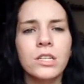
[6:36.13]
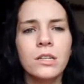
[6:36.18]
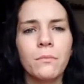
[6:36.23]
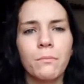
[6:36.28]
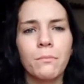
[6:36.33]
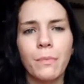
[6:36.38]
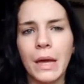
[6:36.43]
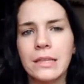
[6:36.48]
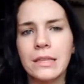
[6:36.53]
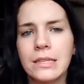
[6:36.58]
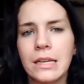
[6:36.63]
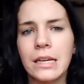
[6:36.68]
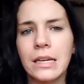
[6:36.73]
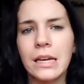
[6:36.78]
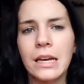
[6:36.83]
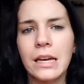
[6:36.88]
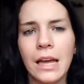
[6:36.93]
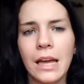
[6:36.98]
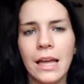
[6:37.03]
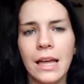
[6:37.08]
better
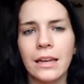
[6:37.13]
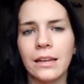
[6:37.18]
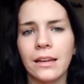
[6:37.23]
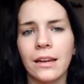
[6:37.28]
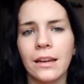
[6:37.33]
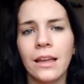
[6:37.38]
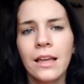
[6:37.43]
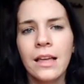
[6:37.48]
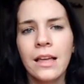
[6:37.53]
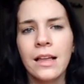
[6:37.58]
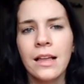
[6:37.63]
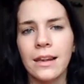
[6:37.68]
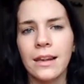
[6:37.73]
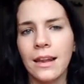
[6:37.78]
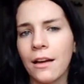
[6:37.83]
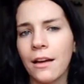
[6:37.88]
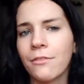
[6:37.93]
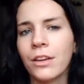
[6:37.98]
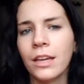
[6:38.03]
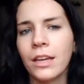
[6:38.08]
and
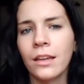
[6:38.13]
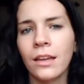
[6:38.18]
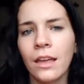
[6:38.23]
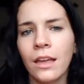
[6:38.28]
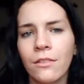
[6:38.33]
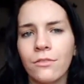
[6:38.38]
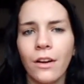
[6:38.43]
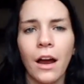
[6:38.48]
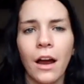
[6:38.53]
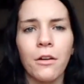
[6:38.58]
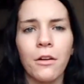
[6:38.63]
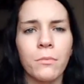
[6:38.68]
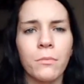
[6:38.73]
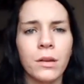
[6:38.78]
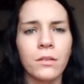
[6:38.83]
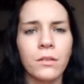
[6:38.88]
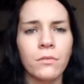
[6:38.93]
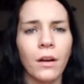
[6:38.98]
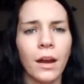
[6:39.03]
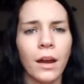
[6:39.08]
loving environment,
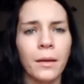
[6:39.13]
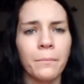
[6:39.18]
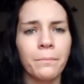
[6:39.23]
right?